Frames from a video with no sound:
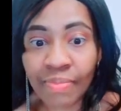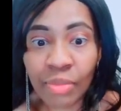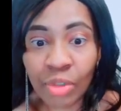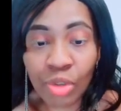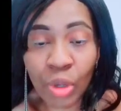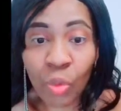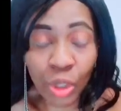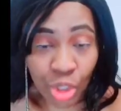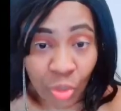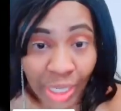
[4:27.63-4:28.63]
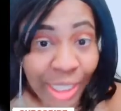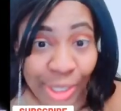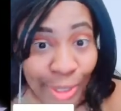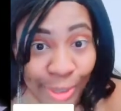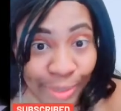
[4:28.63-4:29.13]
doing what you want it
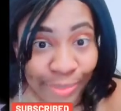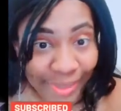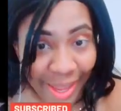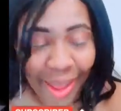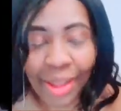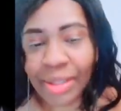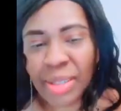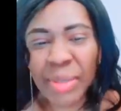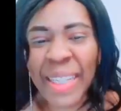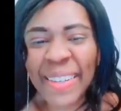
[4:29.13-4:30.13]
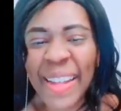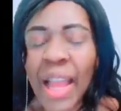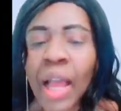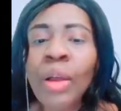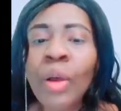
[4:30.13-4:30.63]
to do. Yeah, something like
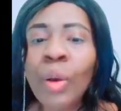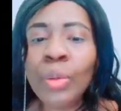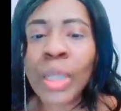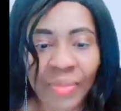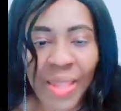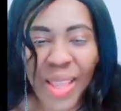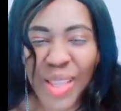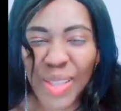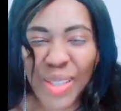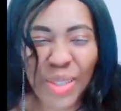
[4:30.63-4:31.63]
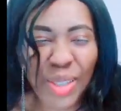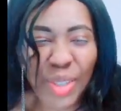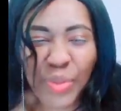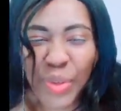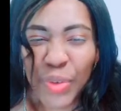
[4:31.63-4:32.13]
that. Okay, so
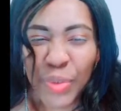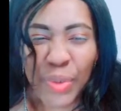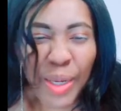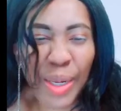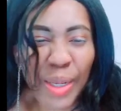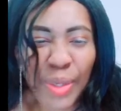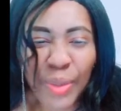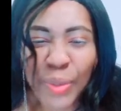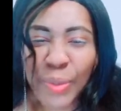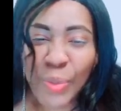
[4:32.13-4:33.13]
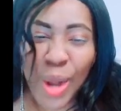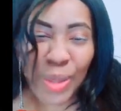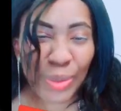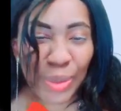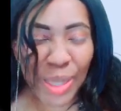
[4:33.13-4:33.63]
just feel free, you know, go
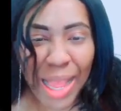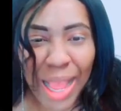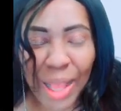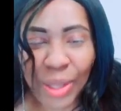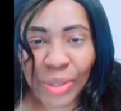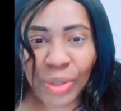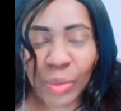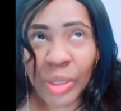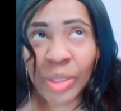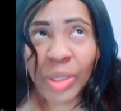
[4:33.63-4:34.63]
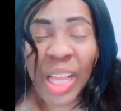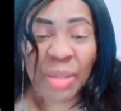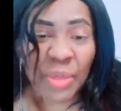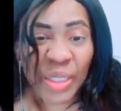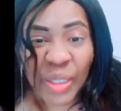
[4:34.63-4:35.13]
around your house with your
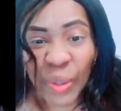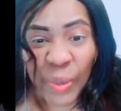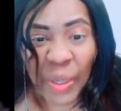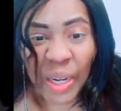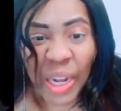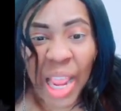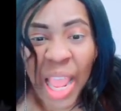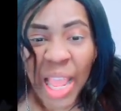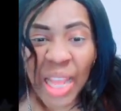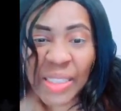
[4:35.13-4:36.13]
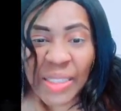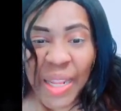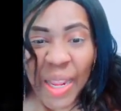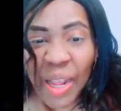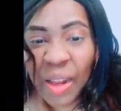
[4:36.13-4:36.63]
camera on, and
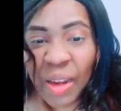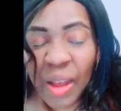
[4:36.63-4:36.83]
then